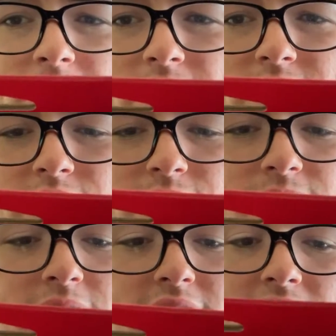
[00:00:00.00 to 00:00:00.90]

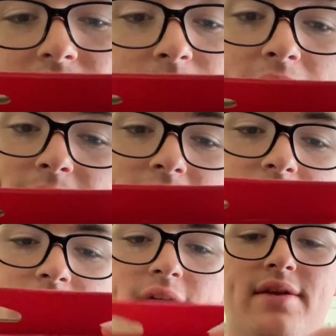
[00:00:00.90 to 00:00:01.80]
YouTube. Again, it might be,
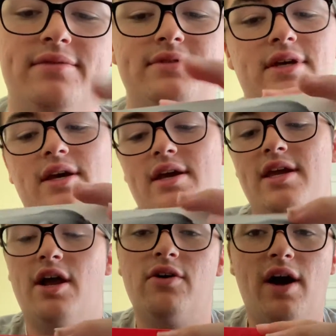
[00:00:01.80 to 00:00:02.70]
but you
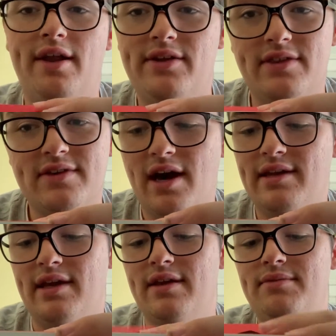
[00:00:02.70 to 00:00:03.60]
know, content's
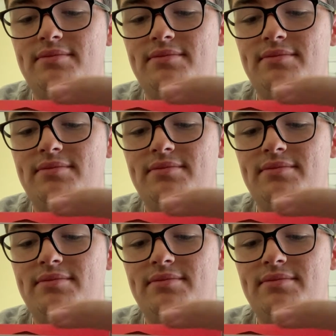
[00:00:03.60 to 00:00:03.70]
content.